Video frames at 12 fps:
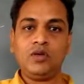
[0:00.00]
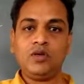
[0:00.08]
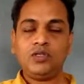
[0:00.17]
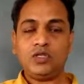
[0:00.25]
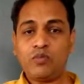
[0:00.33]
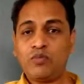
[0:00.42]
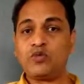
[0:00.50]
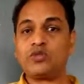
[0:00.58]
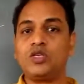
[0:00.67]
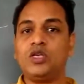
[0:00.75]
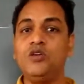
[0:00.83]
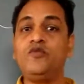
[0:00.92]

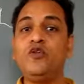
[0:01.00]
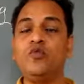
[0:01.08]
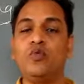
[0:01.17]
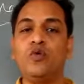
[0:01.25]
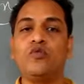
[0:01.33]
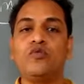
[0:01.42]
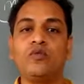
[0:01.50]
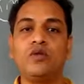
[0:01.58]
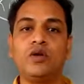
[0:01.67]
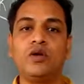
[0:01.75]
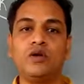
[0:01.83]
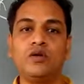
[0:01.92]
Suppose if you
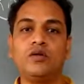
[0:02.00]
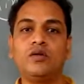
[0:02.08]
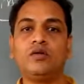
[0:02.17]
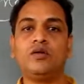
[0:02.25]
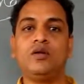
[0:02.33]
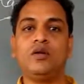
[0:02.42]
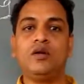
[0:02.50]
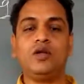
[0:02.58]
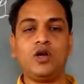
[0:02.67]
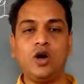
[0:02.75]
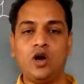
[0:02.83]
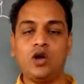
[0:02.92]
move
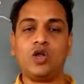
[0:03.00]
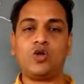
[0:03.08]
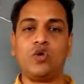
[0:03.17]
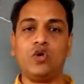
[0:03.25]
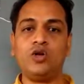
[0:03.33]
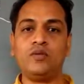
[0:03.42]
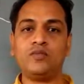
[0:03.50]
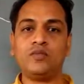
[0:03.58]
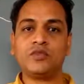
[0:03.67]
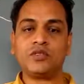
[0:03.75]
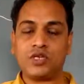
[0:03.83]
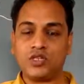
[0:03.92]
on a road
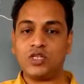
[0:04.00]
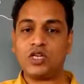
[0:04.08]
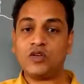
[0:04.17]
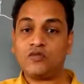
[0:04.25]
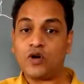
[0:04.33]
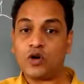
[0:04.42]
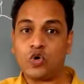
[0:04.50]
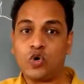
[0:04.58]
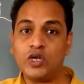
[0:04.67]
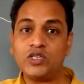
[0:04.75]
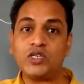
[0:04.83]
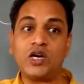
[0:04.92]
such that if a
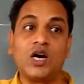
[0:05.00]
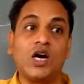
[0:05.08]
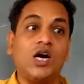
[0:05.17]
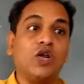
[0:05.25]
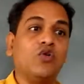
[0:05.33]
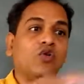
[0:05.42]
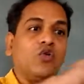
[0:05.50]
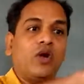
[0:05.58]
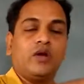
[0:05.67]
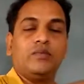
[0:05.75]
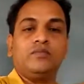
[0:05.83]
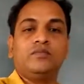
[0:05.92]
road is a curved
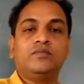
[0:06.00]
one,